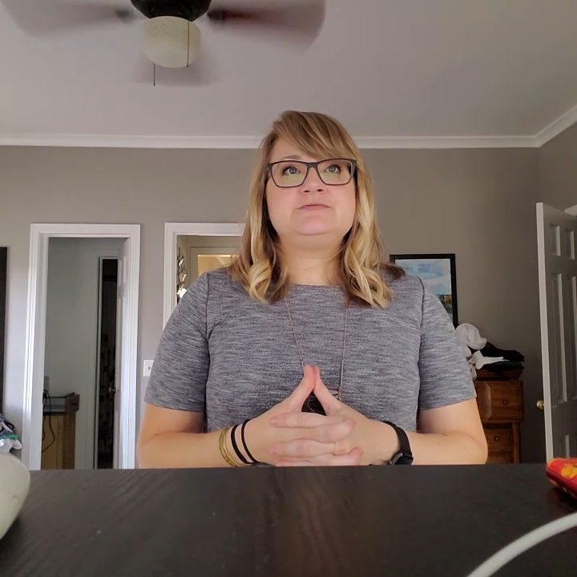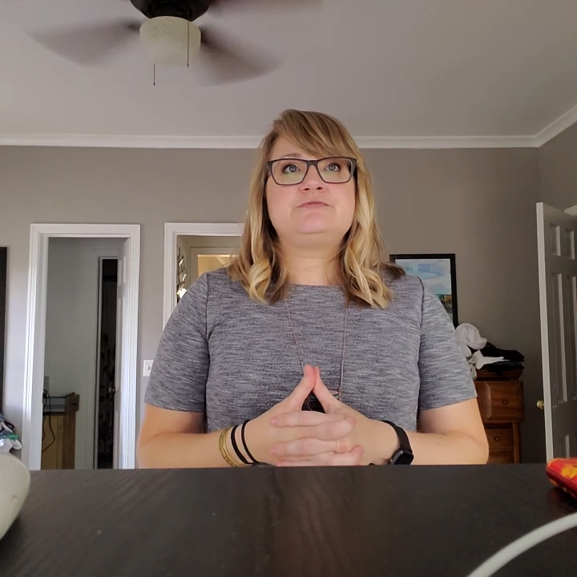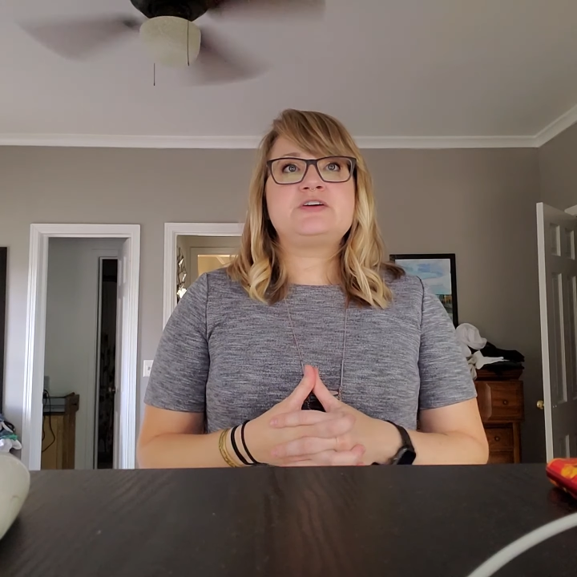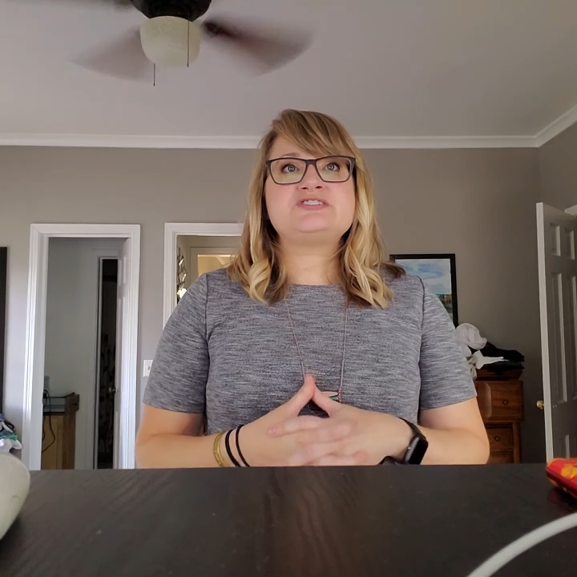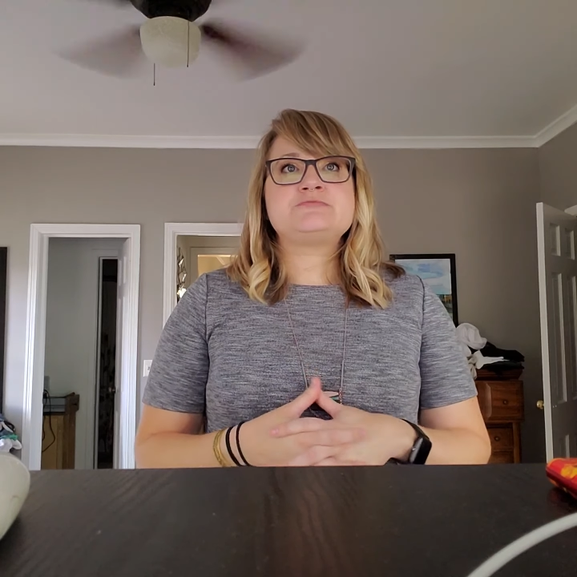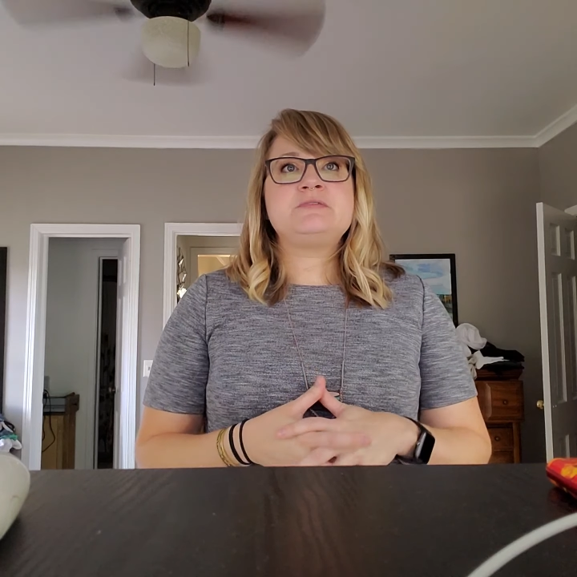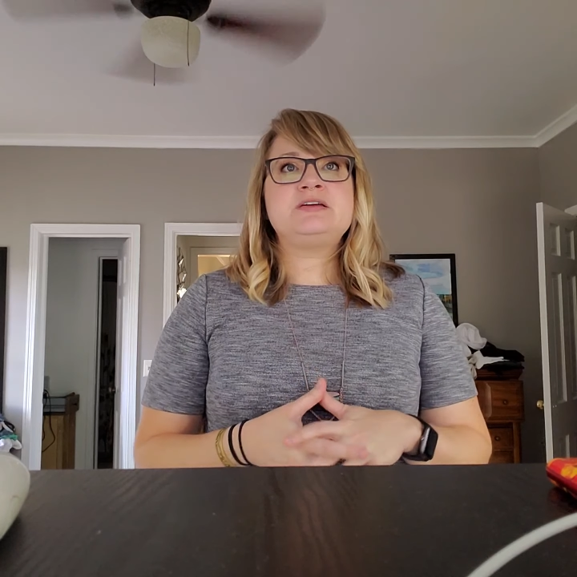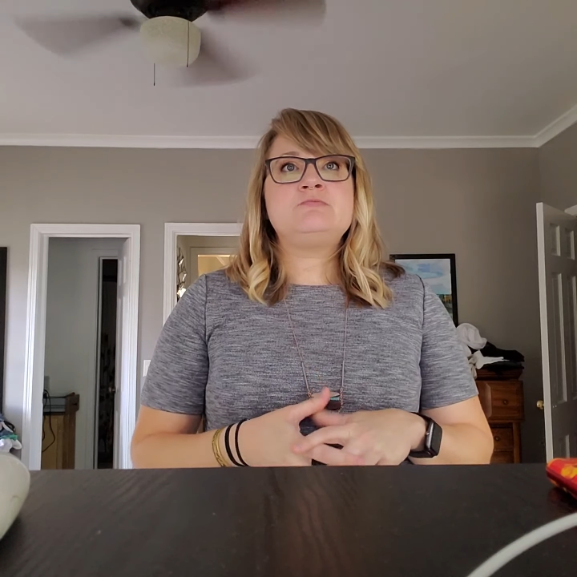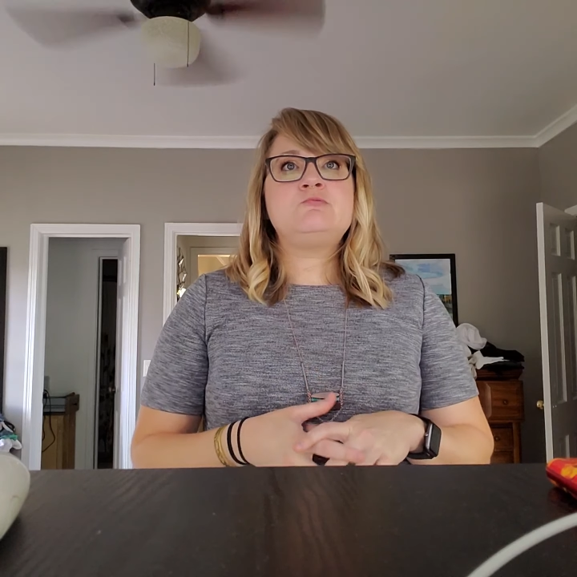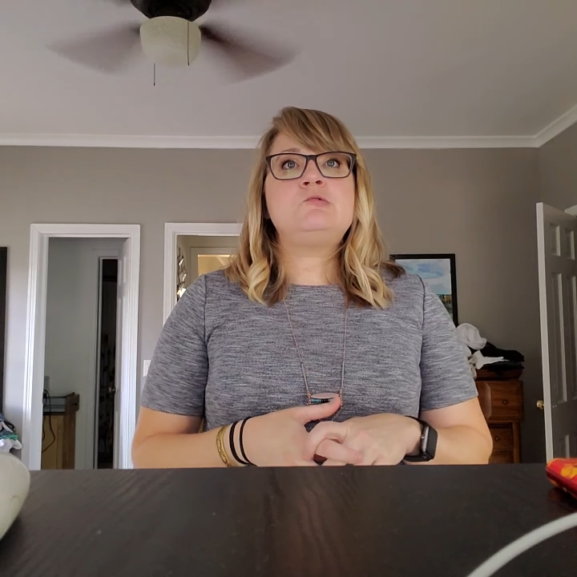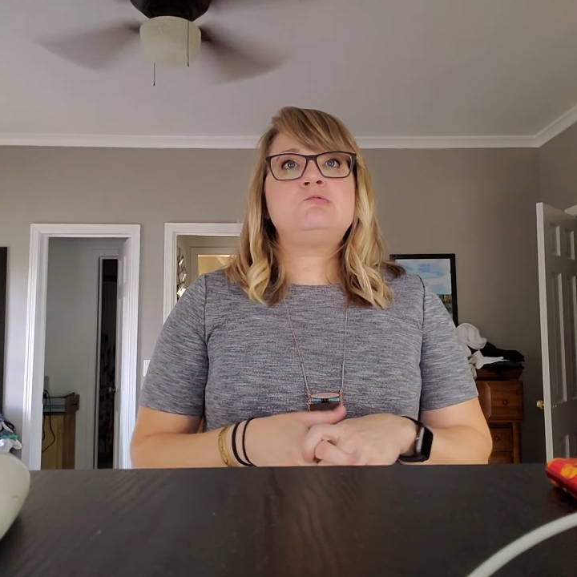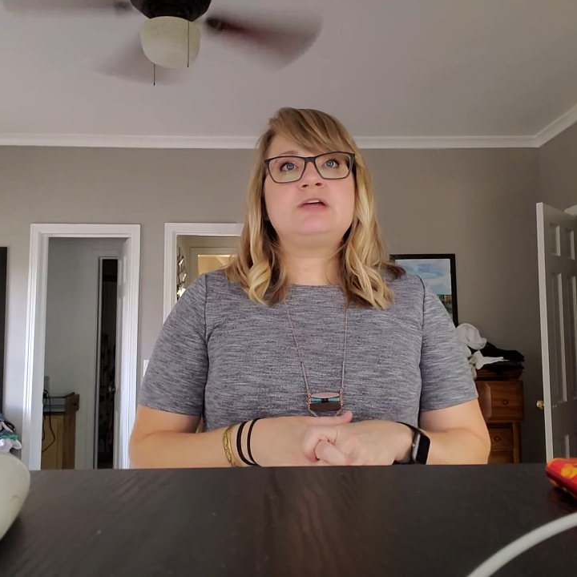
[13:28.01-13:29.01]
Freshmen
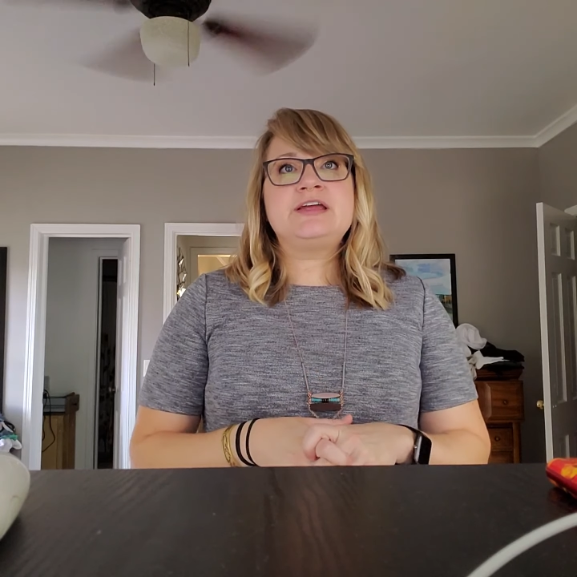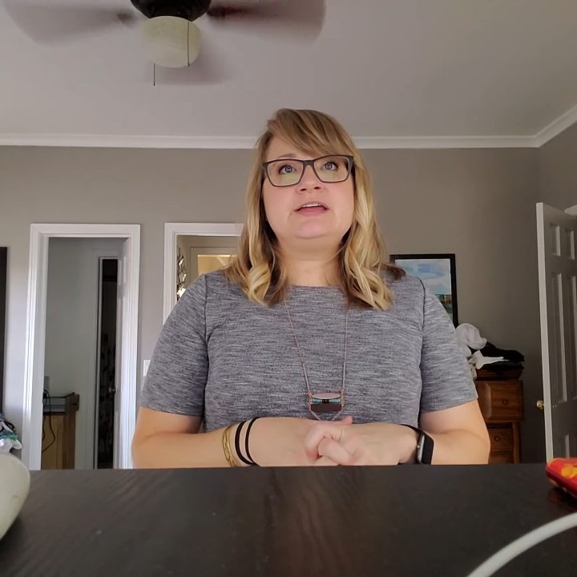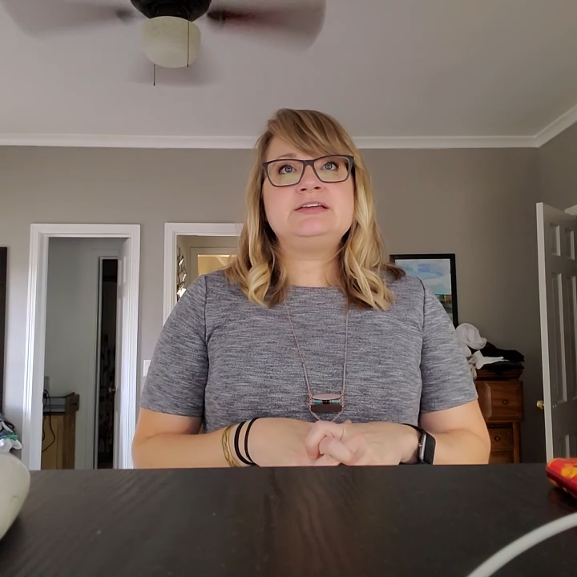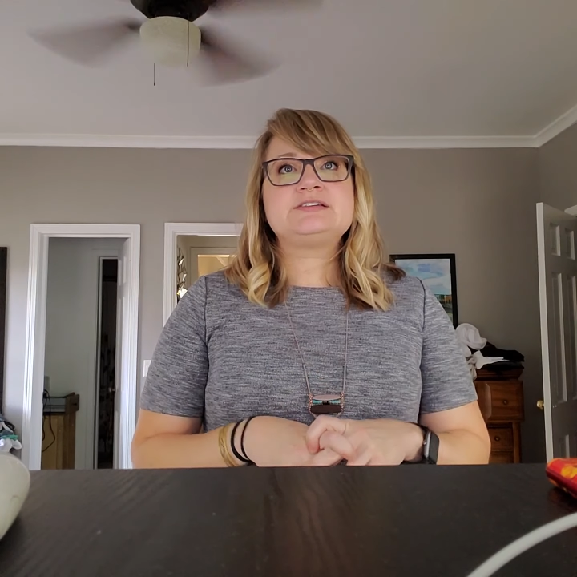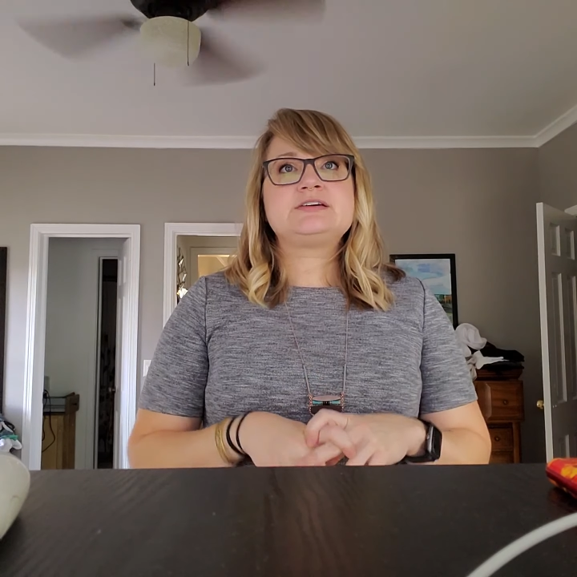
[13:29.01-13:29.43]
will rate